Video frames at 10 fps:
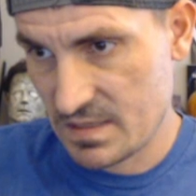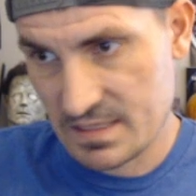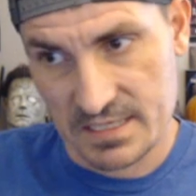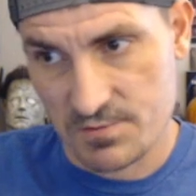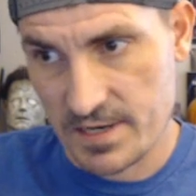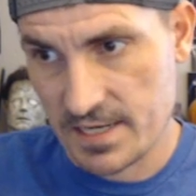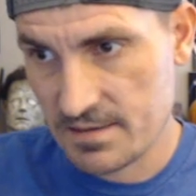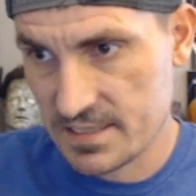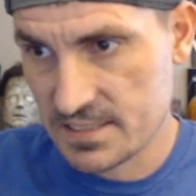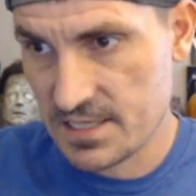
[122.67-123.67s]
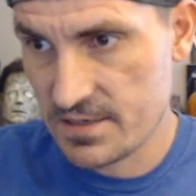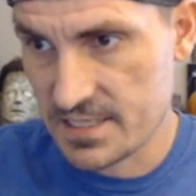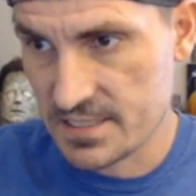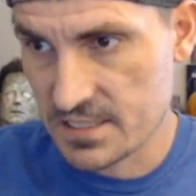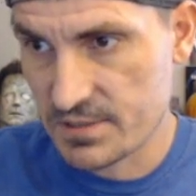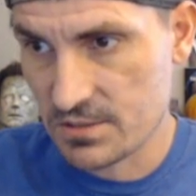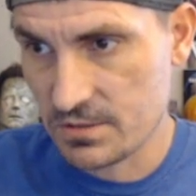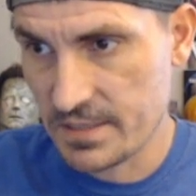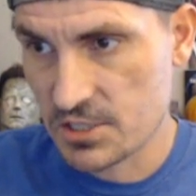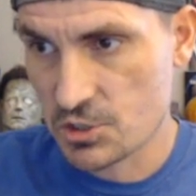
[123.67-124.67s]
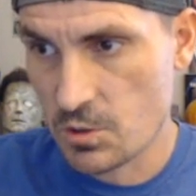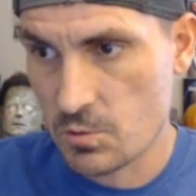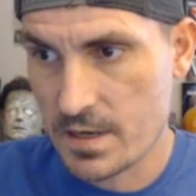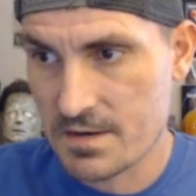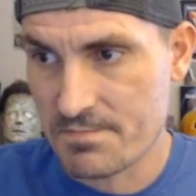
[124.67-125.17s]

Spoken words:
Gets right into this here. It says Crystal Lake showrunner